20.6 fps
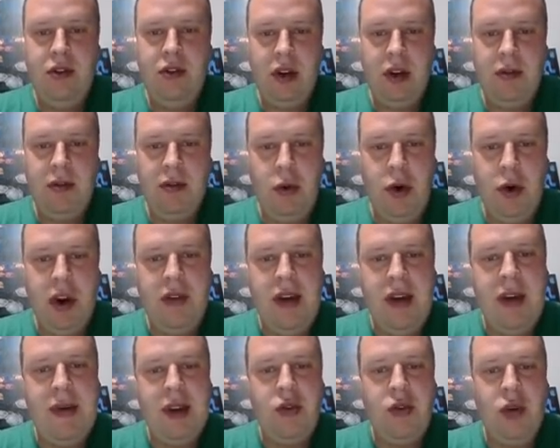Like 40
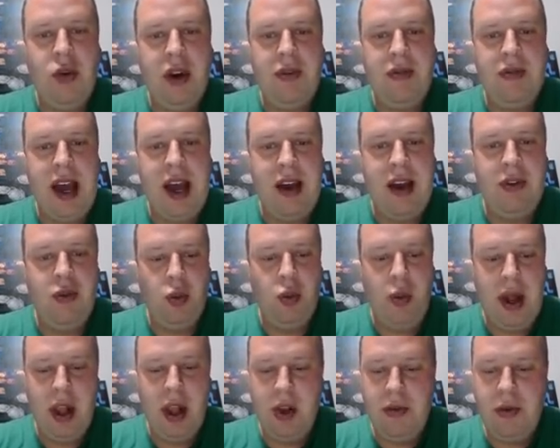divided by 25 is
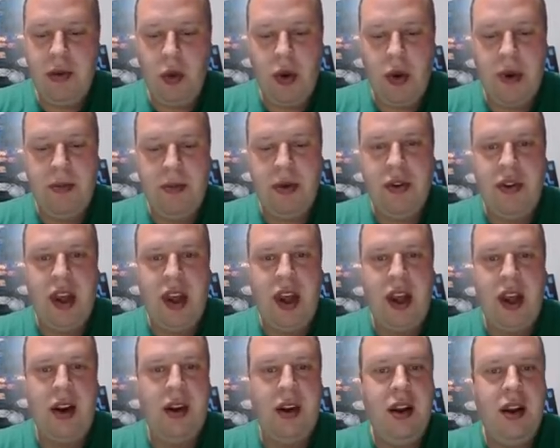well over
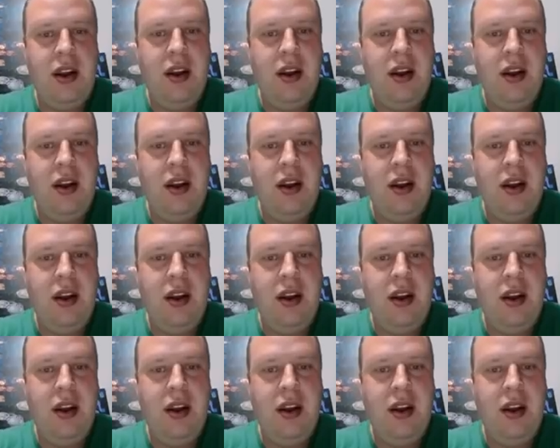1%,